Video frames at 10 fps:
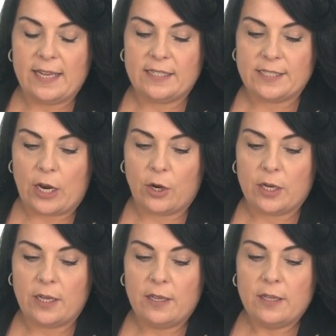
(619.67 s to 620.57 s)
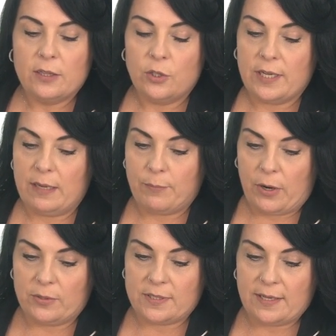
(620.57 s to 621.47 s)
and dark, looking
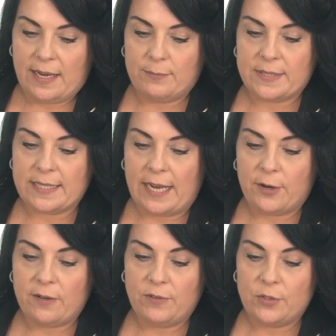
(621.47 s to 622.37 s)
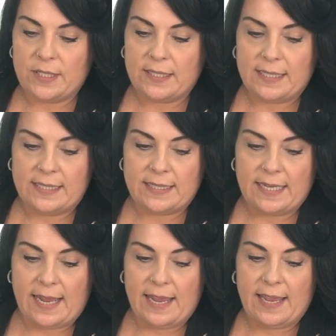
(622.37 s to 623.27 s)
burnt. I'm scared of using
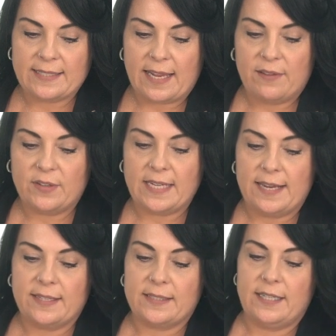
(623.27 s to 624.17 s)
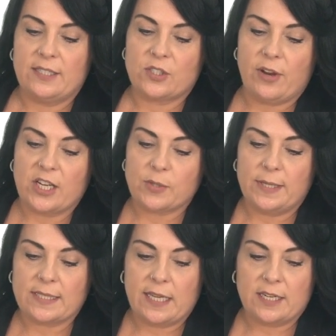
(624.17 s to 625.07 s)
TCA as I have a tendency to scratch my
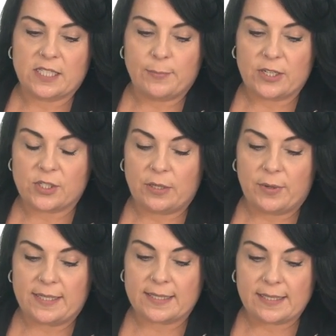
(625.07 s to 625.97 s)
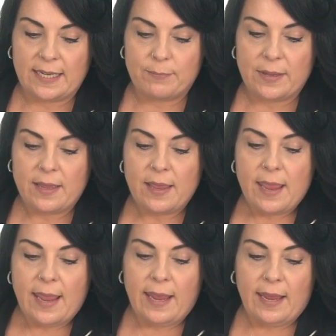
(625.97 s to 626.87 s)
skin, especially when asleep,
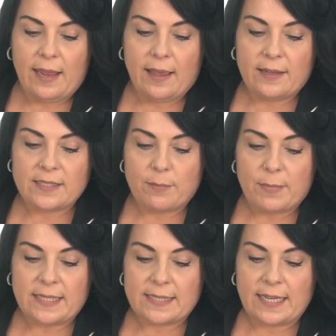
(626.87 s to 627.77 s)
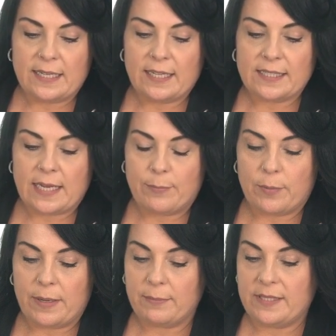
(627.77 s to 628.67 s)
and my skin gets
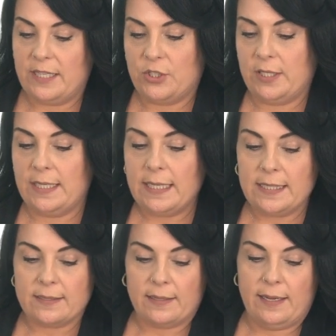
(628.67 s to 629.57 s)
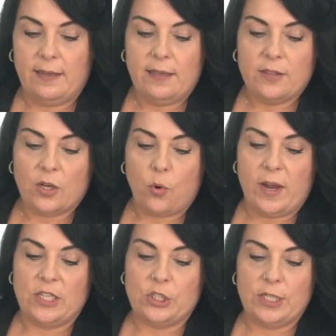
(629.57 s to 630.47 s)
hyperpigmentation easily. The
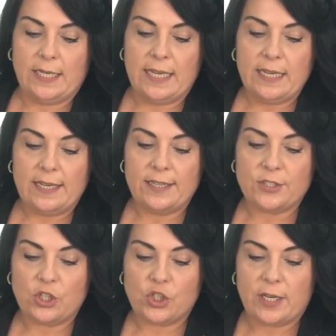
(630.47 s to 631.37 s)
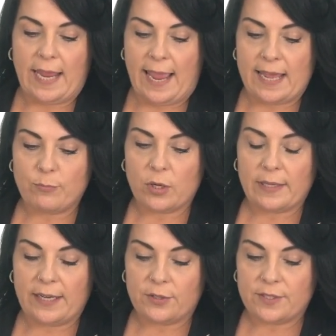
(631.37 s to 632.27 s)
question is, should I add more
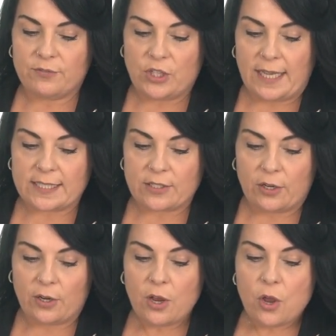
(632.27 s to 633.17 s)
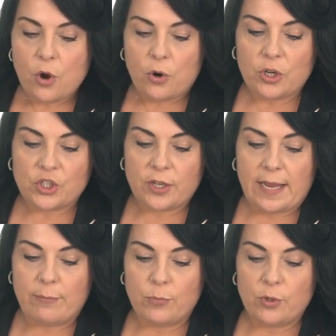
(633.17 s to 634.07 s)
layers of Jesner or should
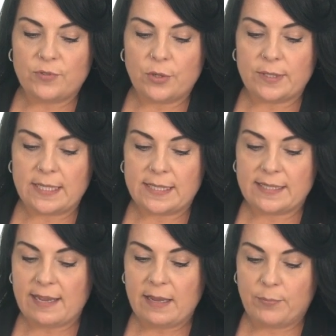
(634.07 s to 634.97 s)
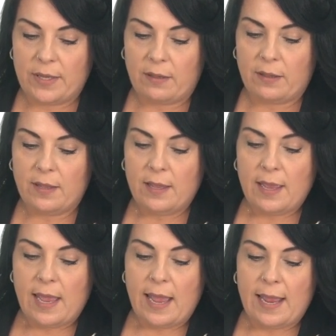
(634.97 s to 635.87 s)
I move to a TCA peel?
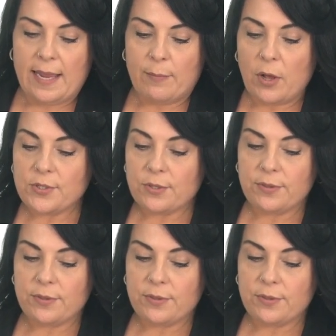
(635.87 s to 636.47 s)
I am also